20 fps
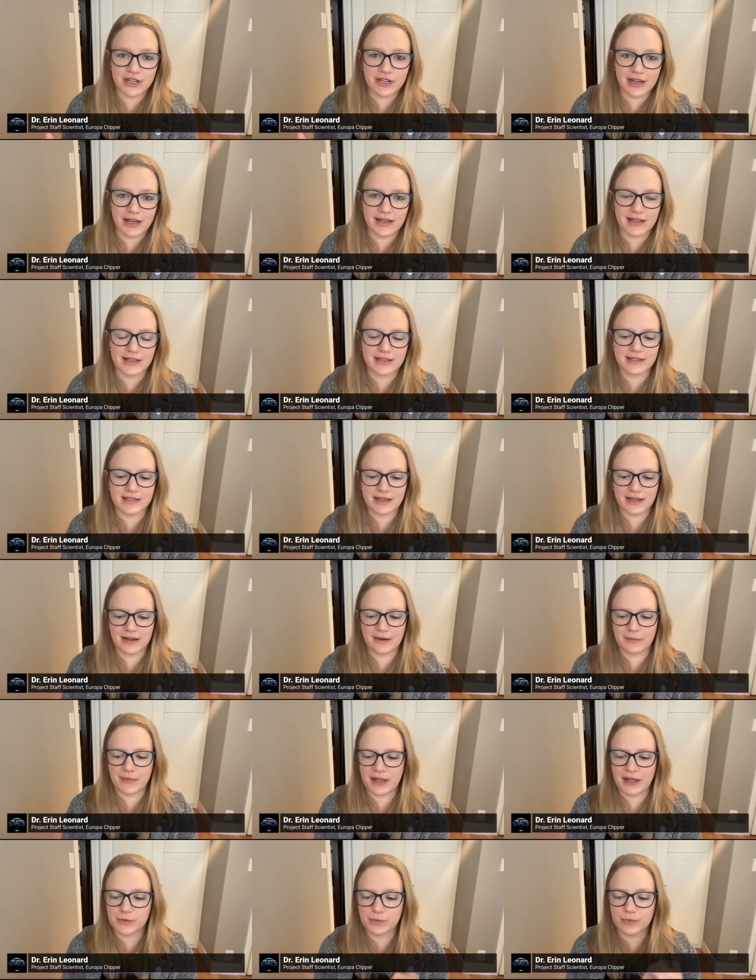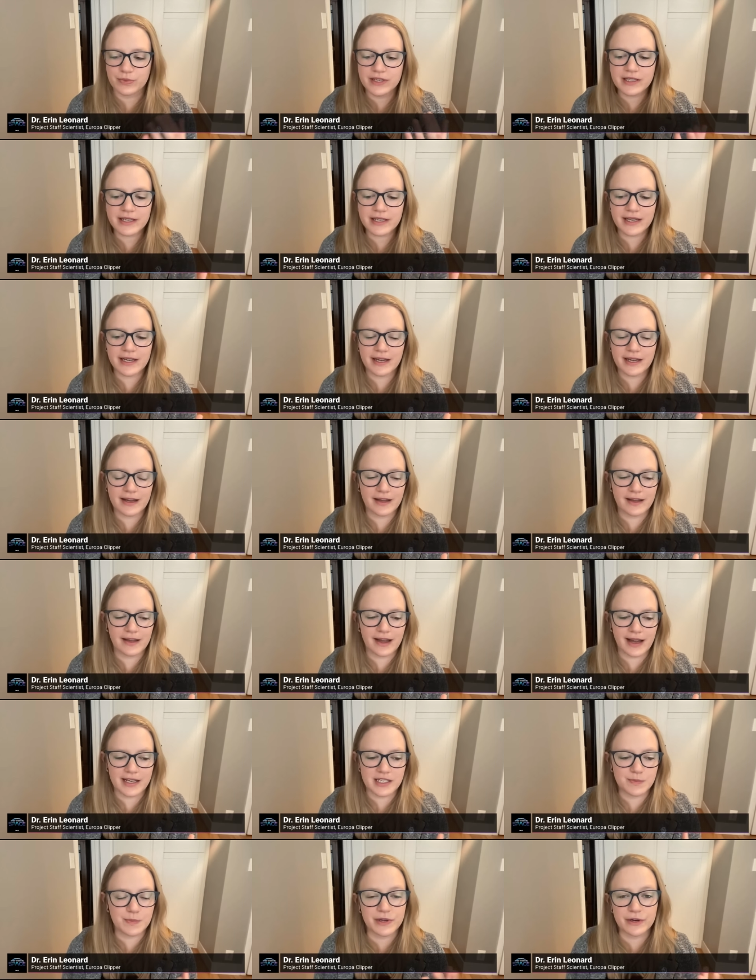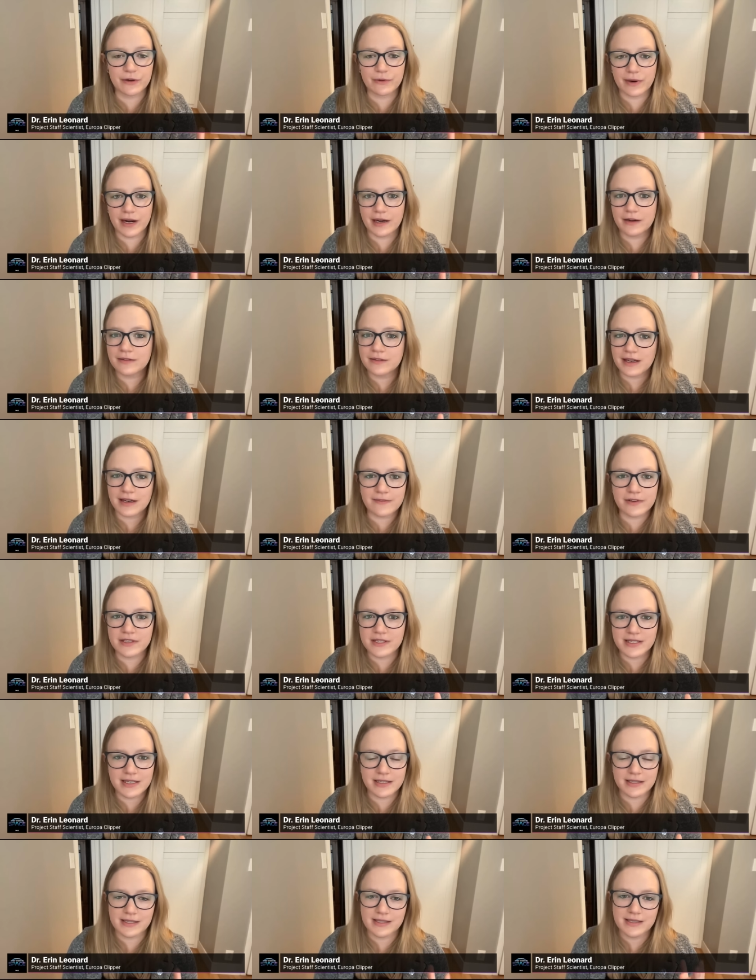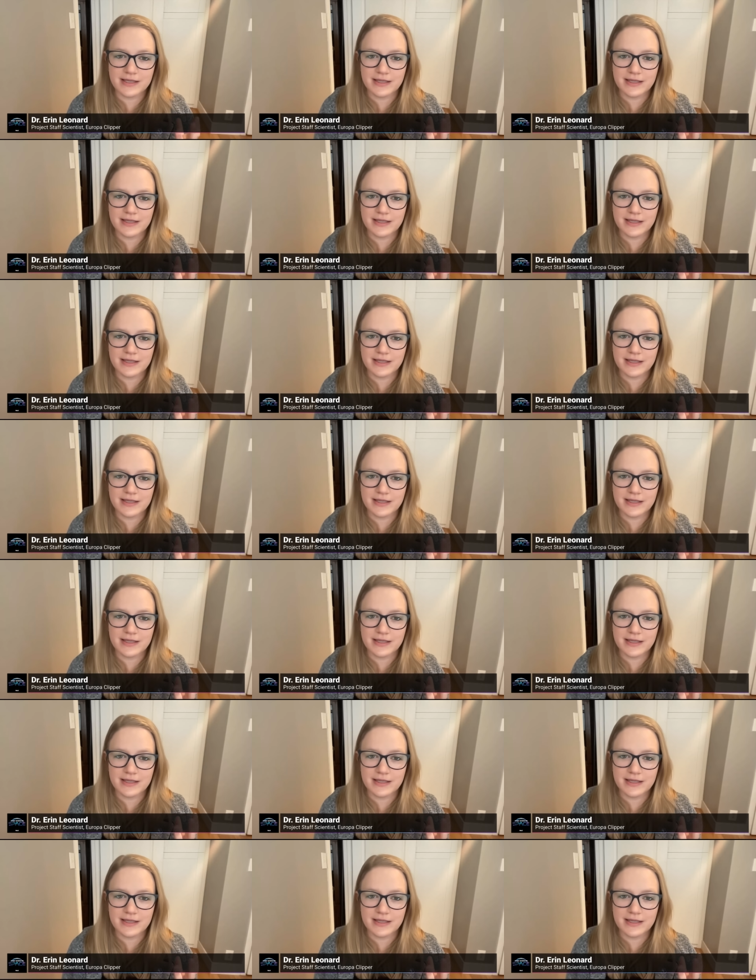And that really has been around ever since